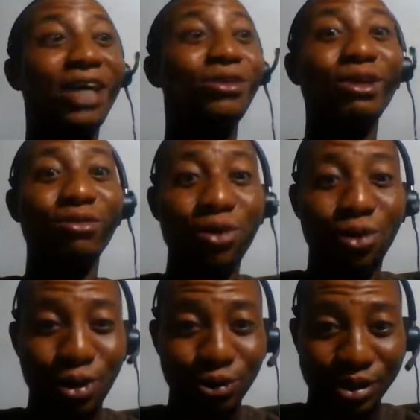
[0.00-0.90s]
I don't even
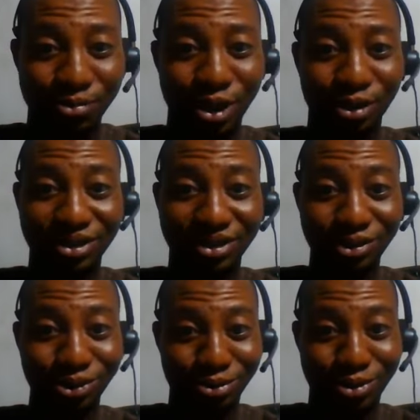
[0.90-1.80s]
call you about
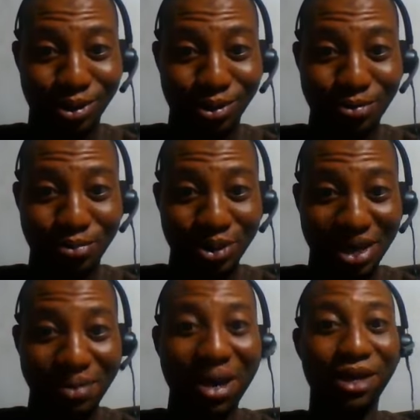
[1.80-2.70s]
tomorrow
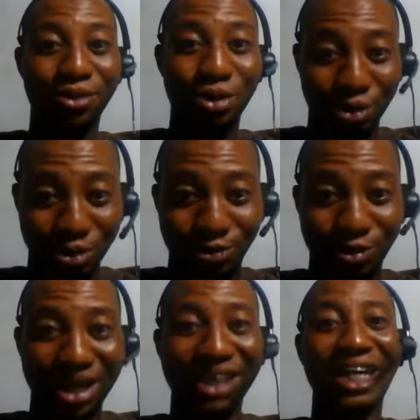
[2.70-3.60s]
program. I know you don't
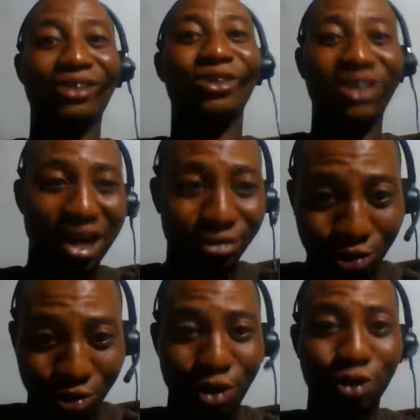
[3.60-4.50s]
forget. I just have
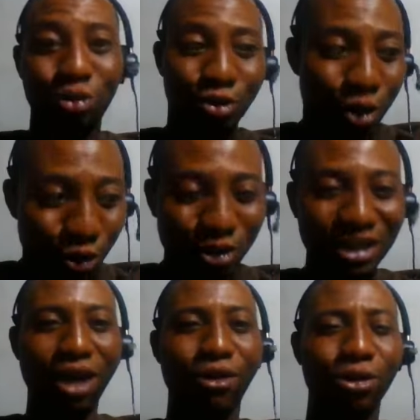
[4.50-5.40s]
to call you to
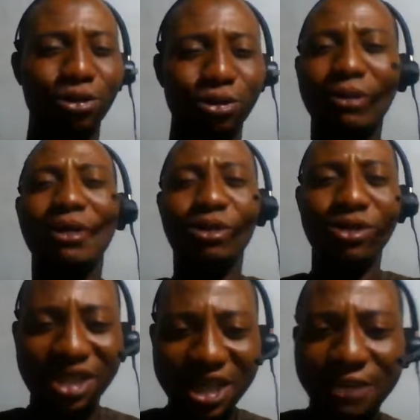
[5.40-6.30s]
check on you.
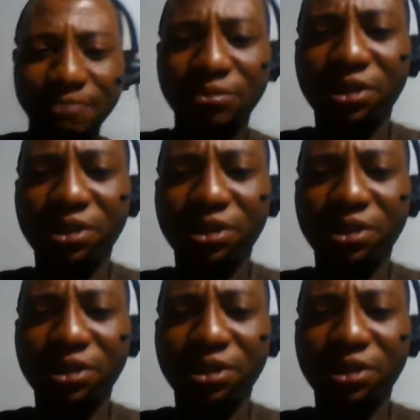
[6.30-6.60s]
You see,